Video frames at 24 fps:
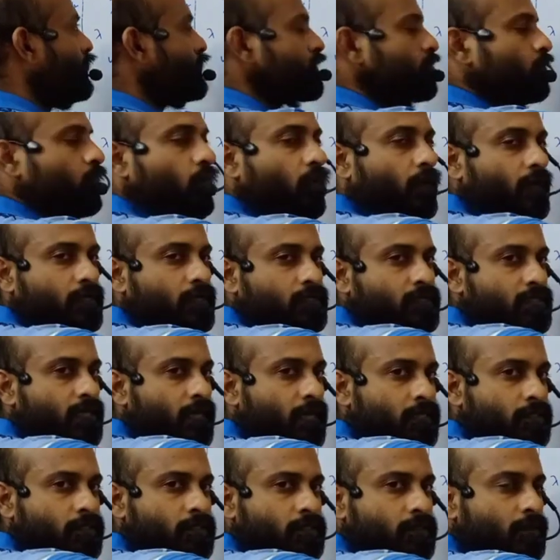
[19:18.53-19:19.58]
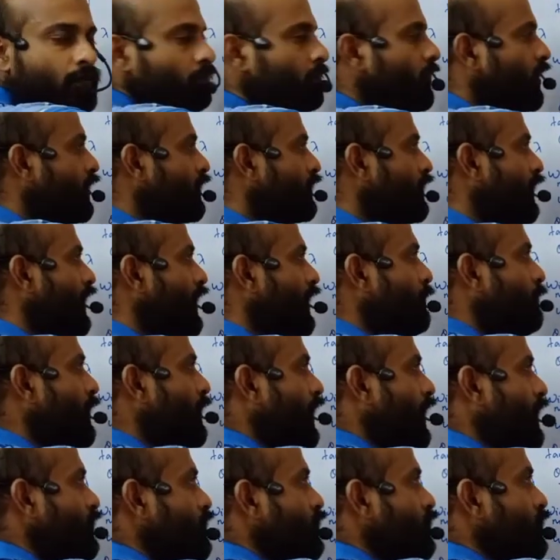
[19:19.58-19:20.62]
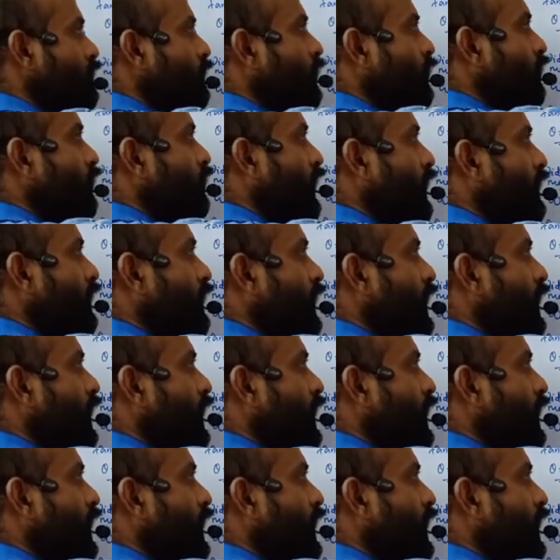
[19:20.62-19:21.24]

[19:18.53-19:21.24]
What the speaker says: is small in size, but the image, when